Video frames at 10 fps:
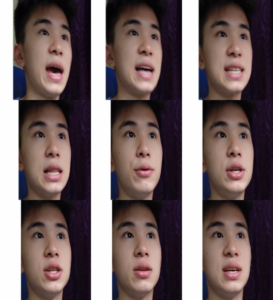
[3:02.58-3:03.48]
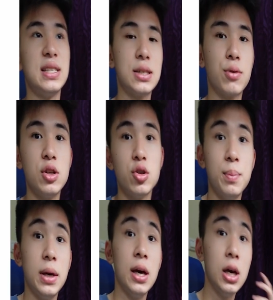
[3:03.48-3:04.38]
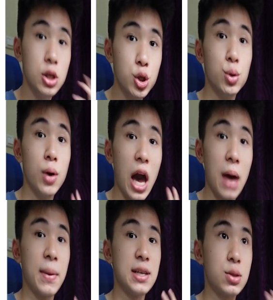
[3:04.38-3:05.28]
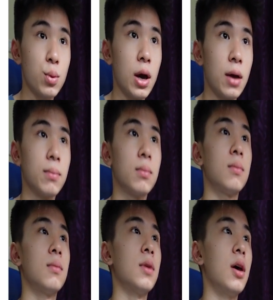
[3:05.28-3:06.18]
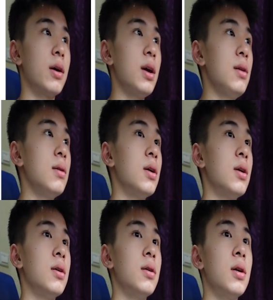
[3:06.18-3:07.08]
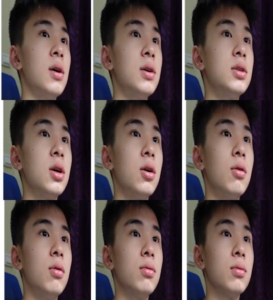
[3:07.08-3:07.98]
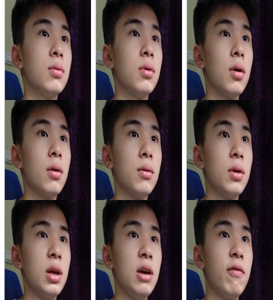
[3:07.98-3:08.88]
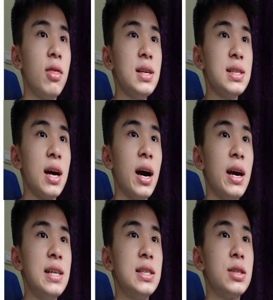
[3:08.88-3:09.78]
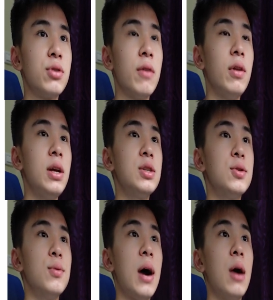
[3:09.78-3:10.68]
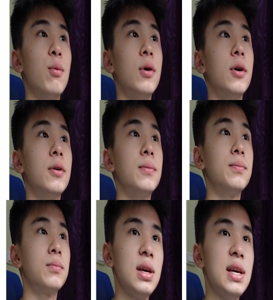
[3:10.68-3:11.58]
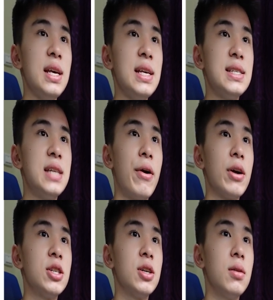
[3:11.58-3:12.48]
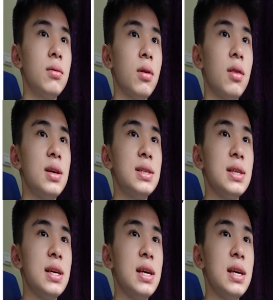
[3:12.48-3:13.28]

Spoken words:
acceleration, it is going to be 2 ms square. Okay, so if this car is traveling to our east direction, this